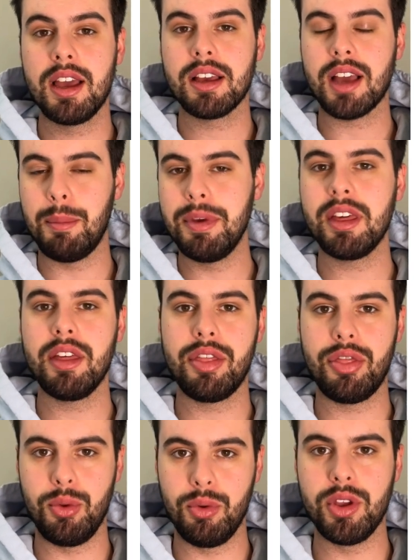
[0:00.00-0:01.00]
coming in
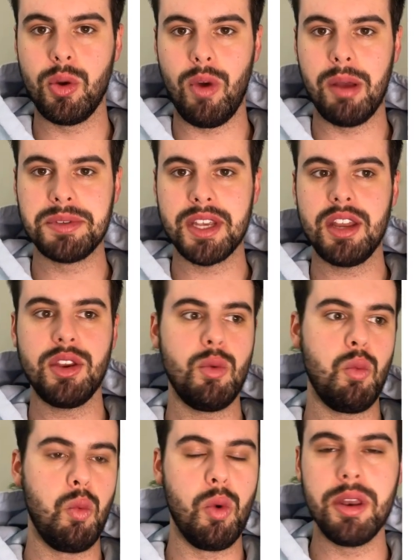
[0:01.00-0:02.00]
through your website, you
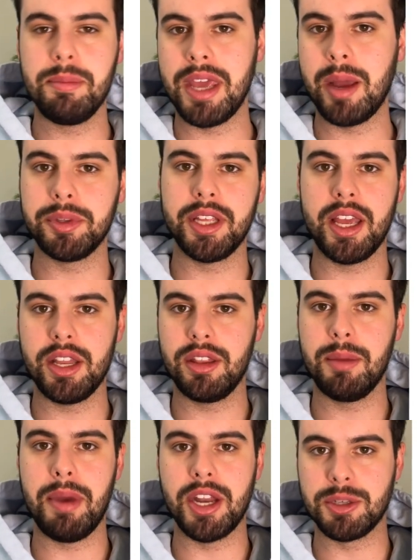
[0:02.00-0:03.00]
wouldn't be able to hit the
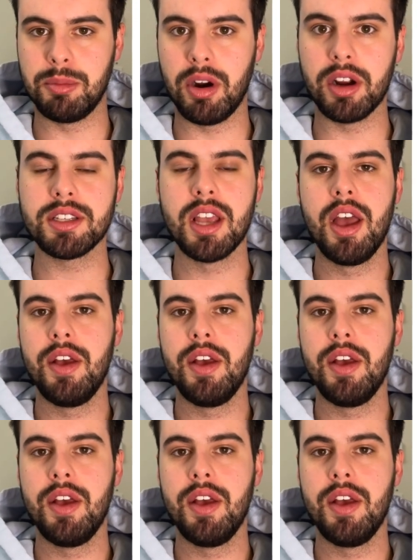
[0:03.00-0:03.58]
benchmarks.